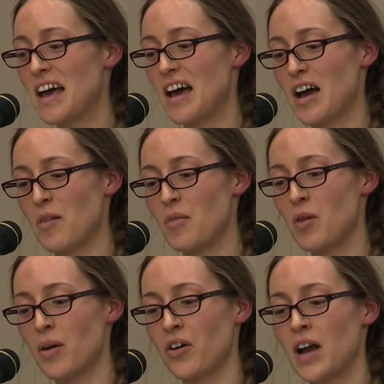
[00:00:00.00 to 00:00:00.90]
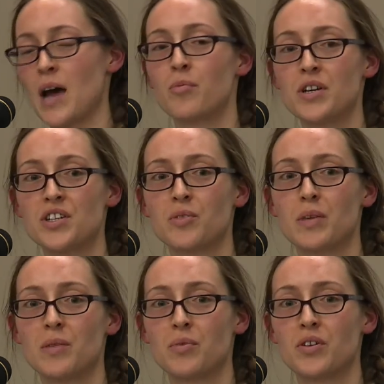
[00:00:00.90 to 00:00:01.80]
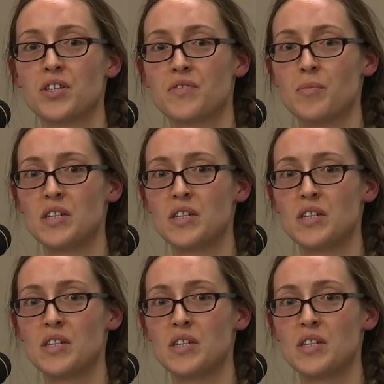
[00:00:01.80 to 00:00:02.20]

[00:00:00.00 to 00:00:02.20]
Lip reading: about Aboriginal peoples from the